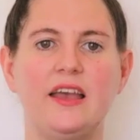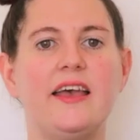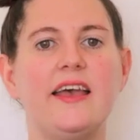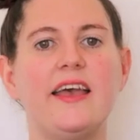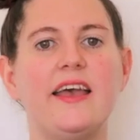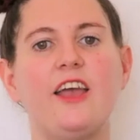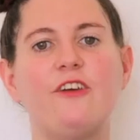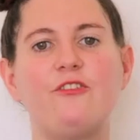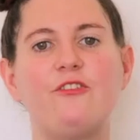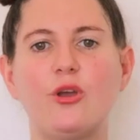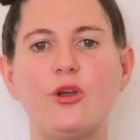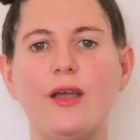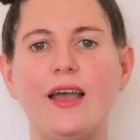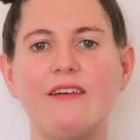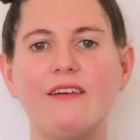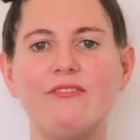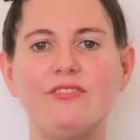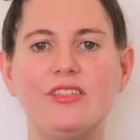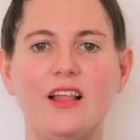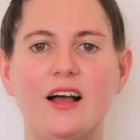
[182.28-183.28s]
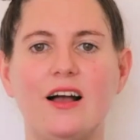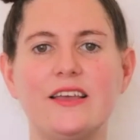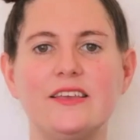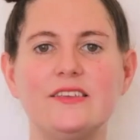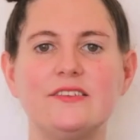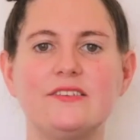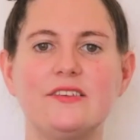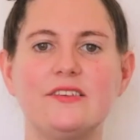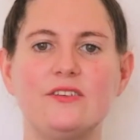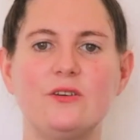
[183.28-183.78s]
If you have
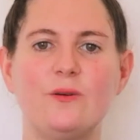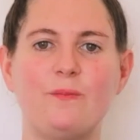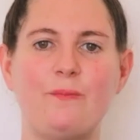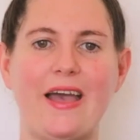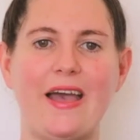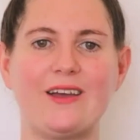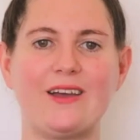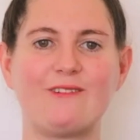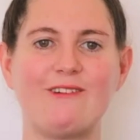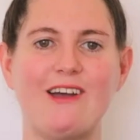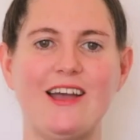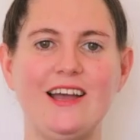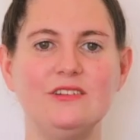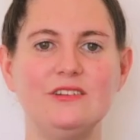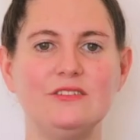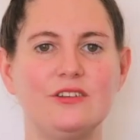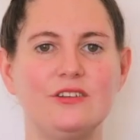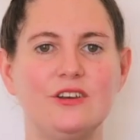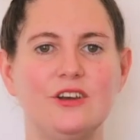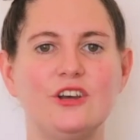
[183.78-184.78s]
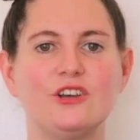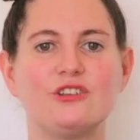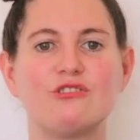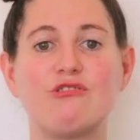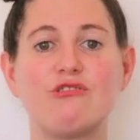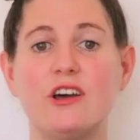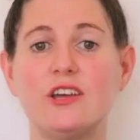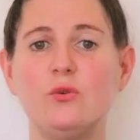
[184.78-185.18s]
lines in your background, try to